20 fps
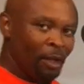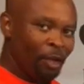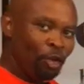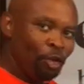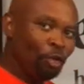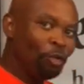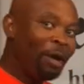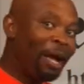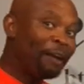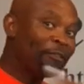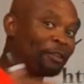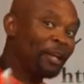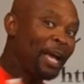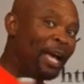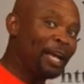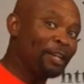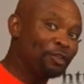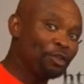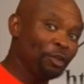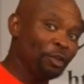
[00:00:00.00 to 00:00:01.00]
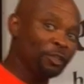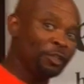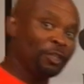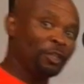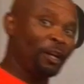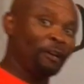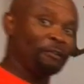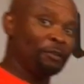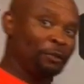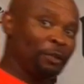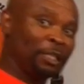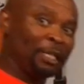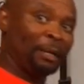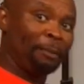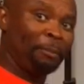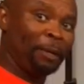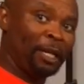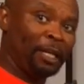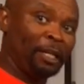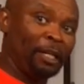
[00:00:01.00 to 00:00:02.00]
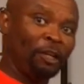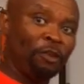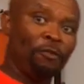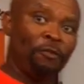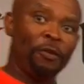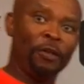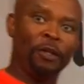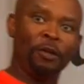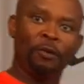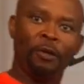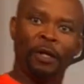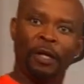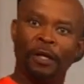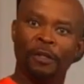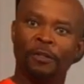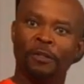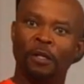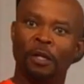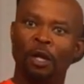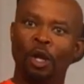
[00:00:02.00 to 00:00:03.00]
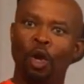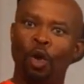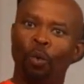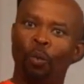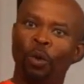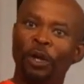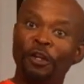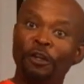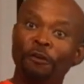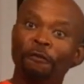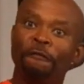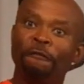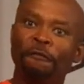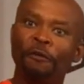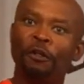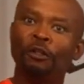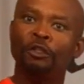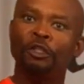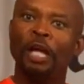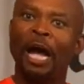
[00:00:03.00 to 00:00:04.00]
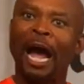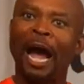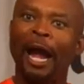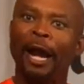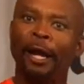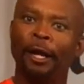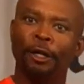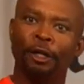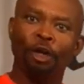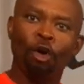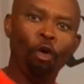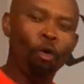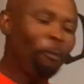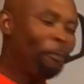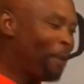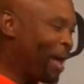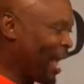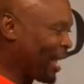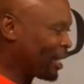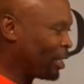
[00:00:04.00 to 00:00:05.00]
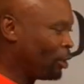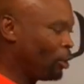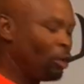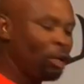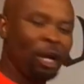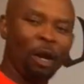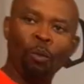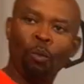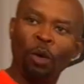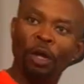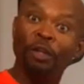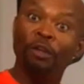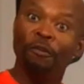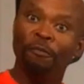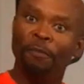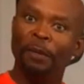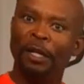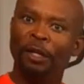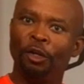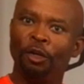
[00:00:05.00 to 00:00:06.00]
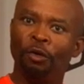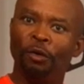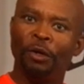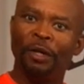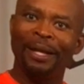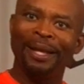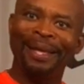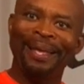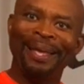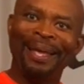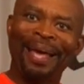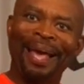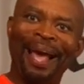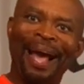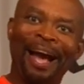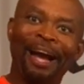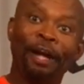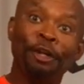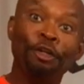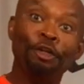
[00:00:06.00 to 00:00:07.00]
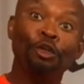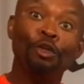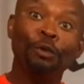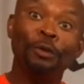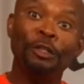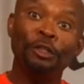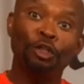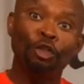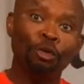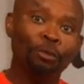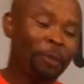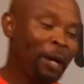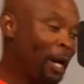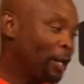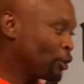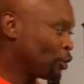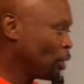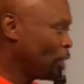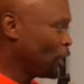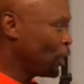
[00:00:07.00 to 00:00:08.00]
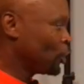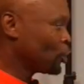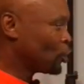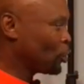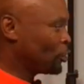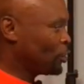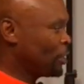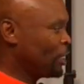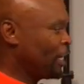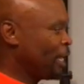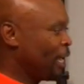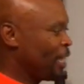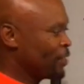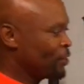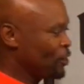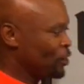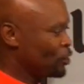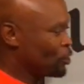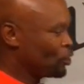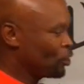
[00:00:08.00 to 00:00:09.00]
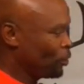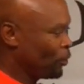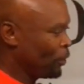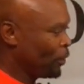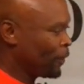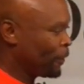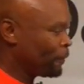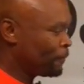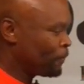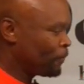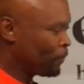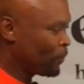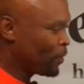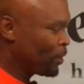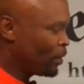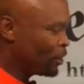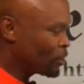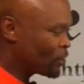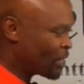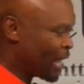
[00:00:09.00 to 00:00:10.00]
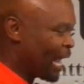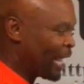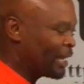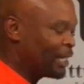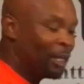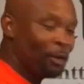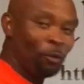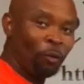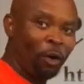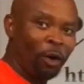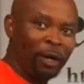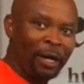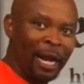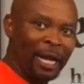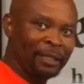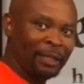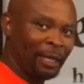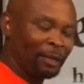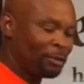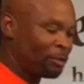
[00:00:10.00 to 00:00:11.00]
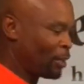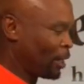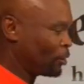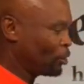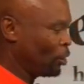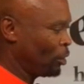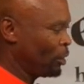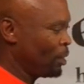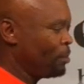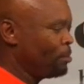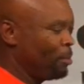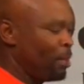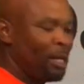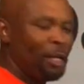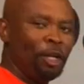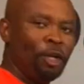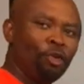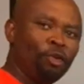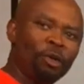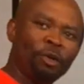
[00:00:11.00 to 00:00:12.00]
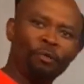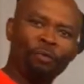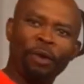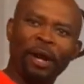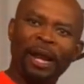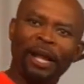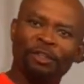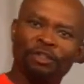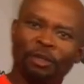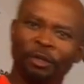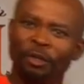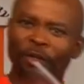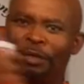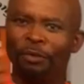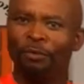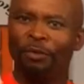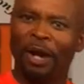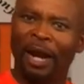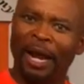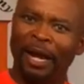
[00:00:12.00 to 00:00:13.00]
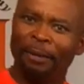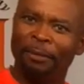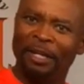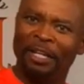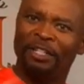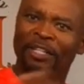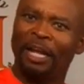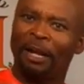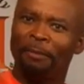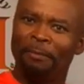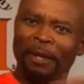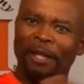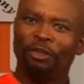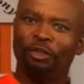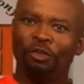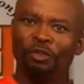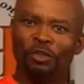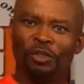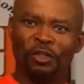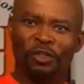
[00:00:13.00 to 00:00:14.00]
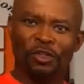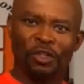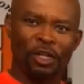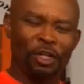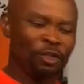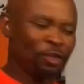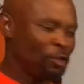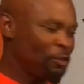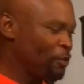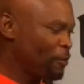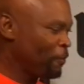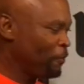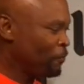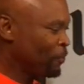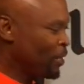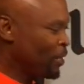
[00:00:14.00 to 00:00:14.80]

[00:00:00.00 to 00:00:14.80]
you have to ask yourself, the reason I'm making this video is when you feel tired, go back and look at what you've been doing. Are you doing too much? So TS is doing cycling workouts. I told him Monday you can rest or you can ride. I mean, he's got to make those decisions.